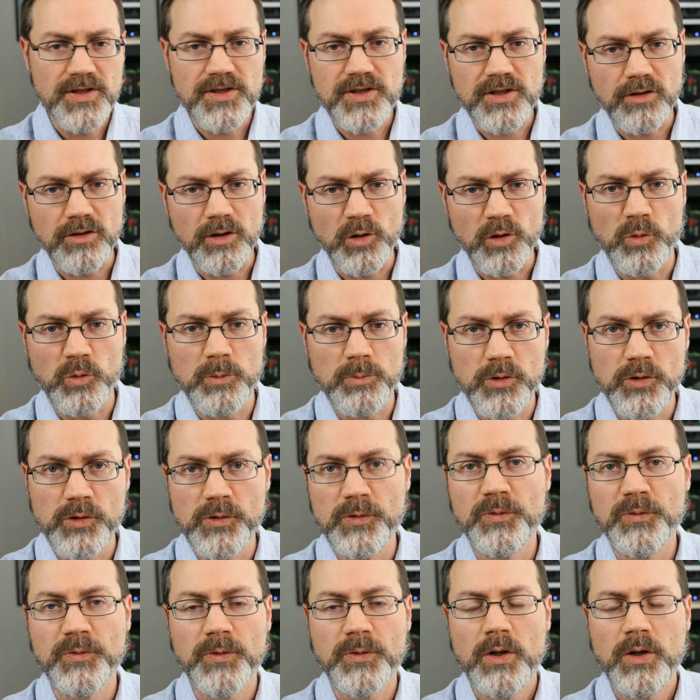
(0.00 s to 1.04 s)
unit would
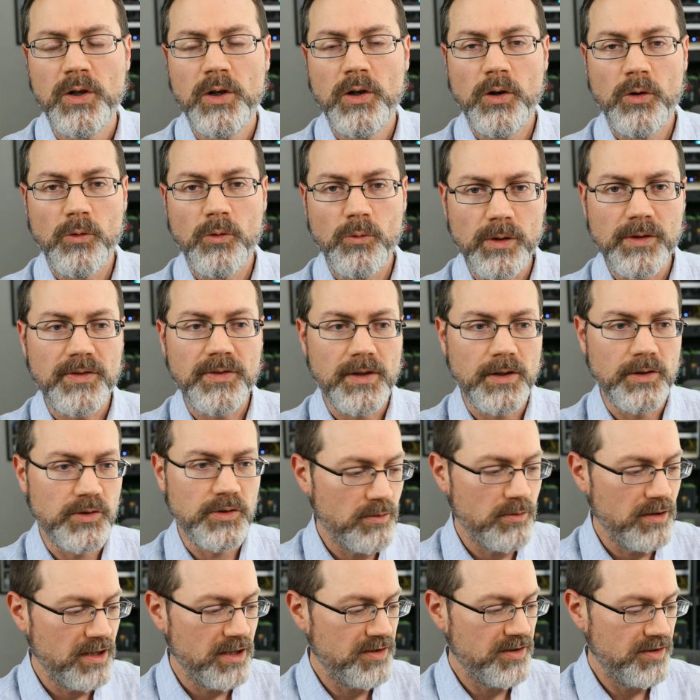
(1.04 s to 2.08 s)
move with
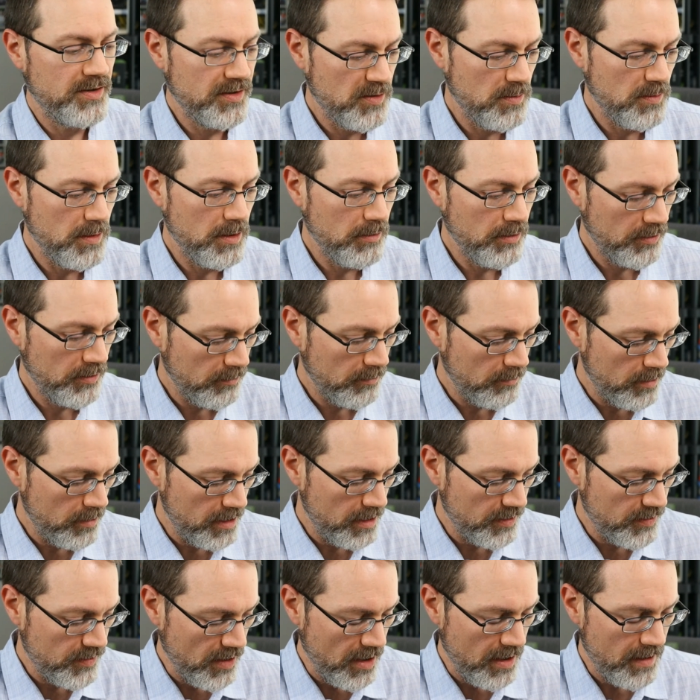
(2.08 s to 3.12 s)
those rigs. So this would be with the
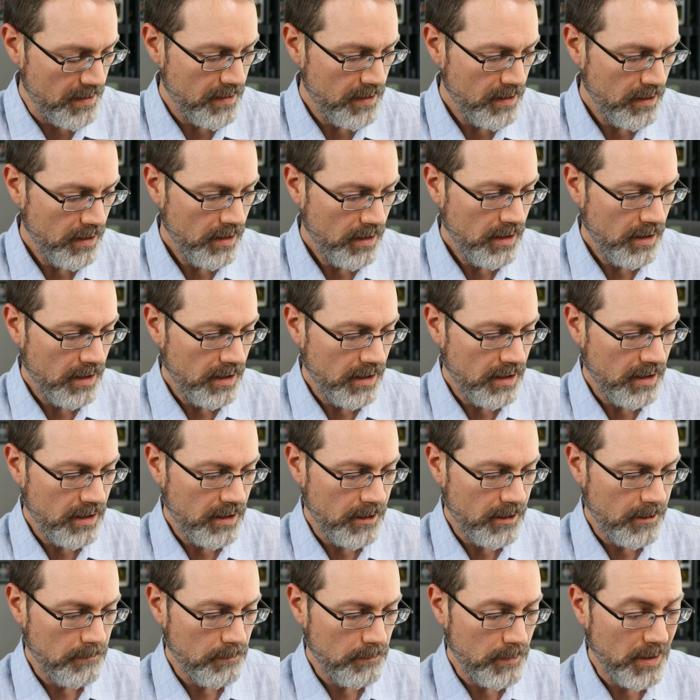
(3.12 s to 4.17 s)
rigs.
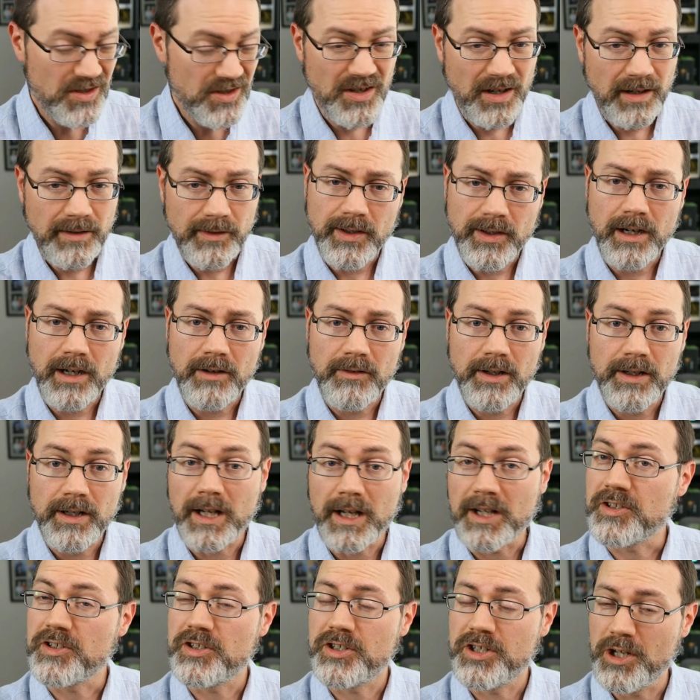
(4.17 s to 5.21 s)
Based on everything I read,
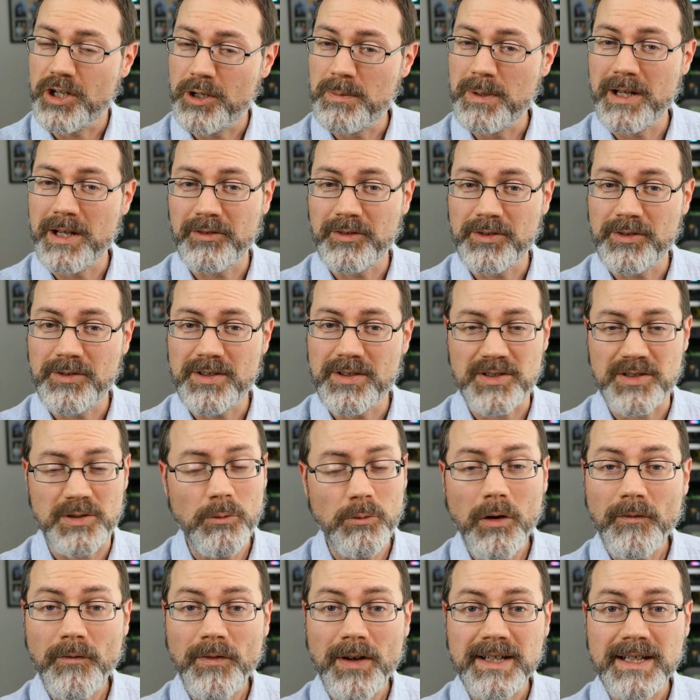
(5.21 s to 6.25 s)
I should be able to do this. So
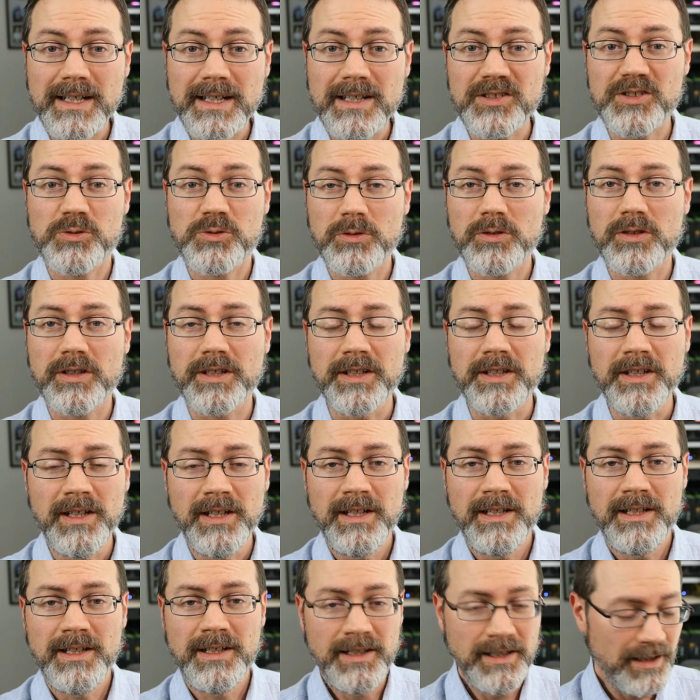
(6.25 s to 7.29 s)
we'll find out shortly
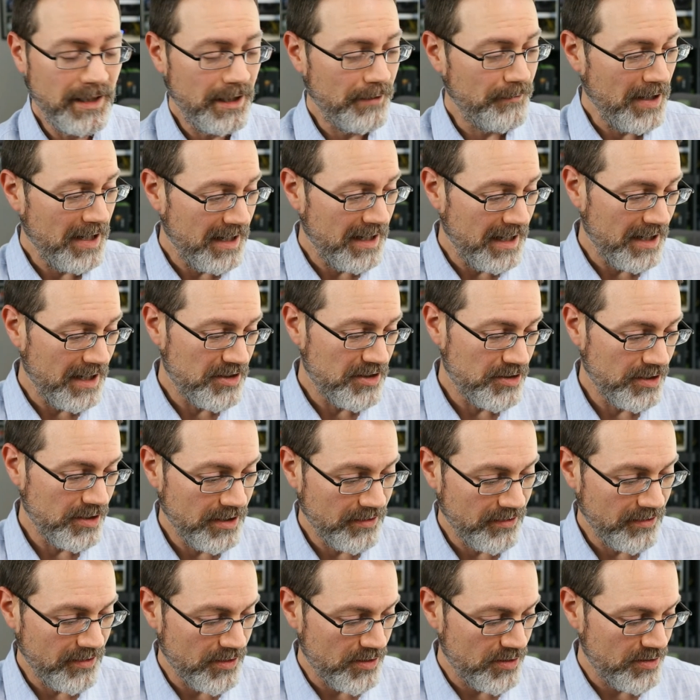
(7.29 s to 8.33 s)
if I can actually
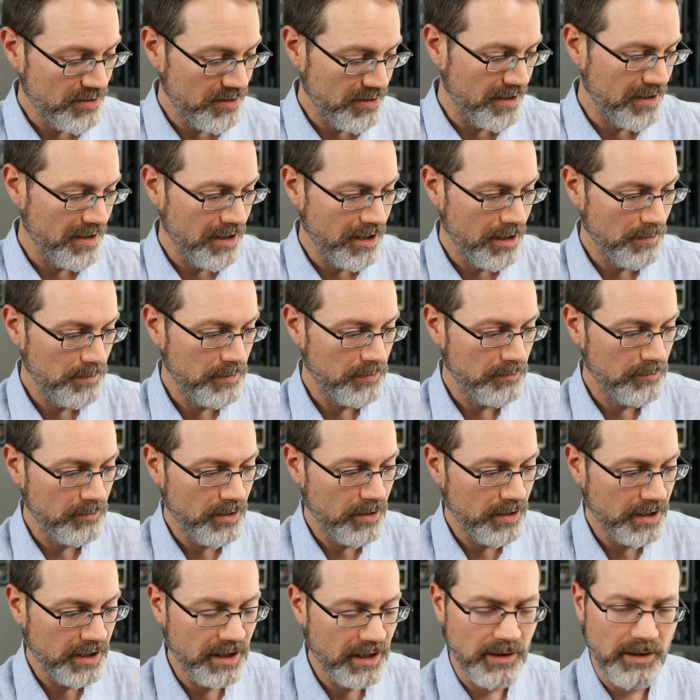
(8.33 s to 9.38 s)
get this up and
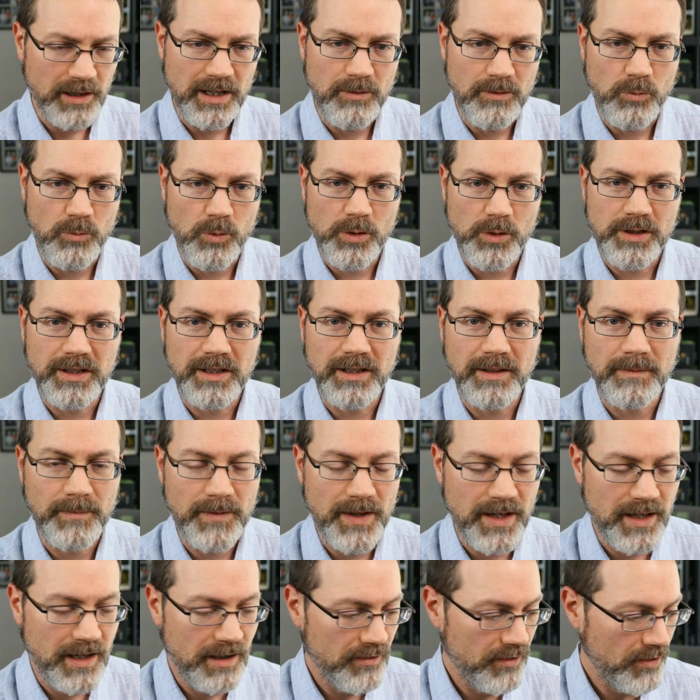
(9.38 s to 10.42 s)
running and working
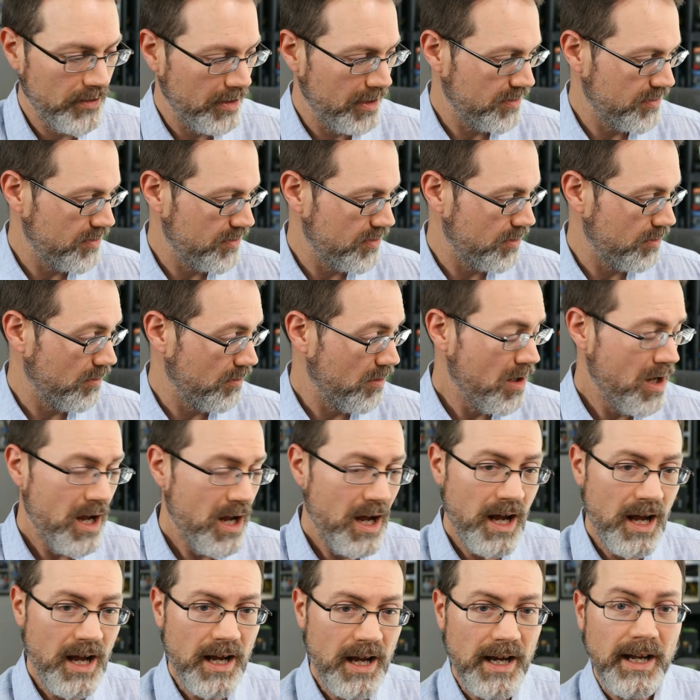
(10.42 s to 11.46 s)
and everything. So
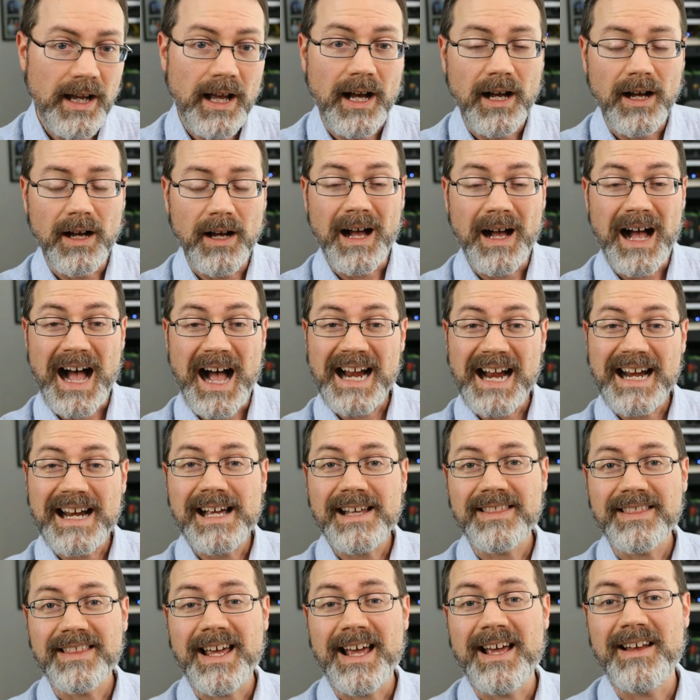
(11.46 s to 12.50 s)
I
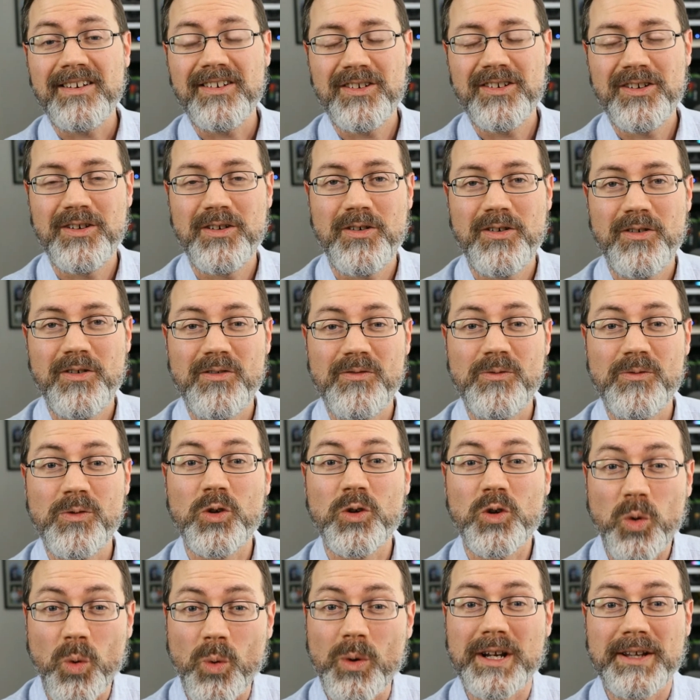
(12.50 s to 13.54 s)
got that for
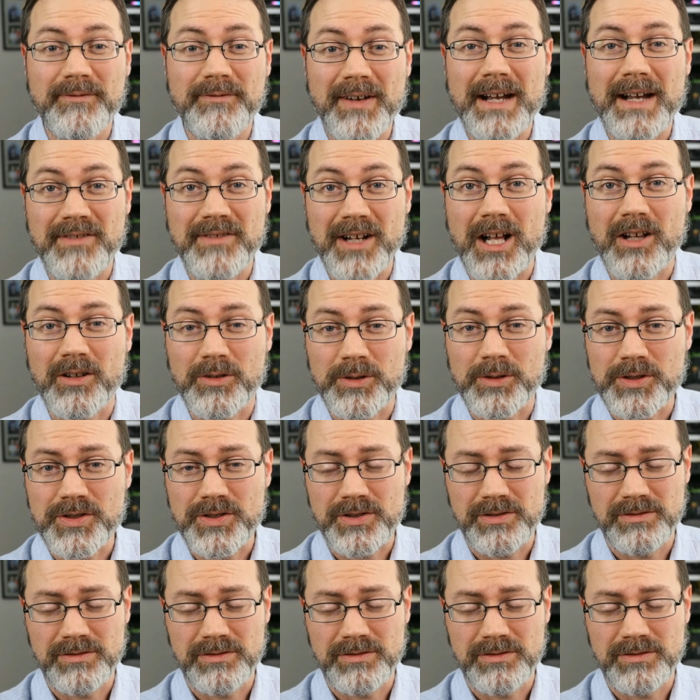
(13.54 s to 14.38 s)
$25.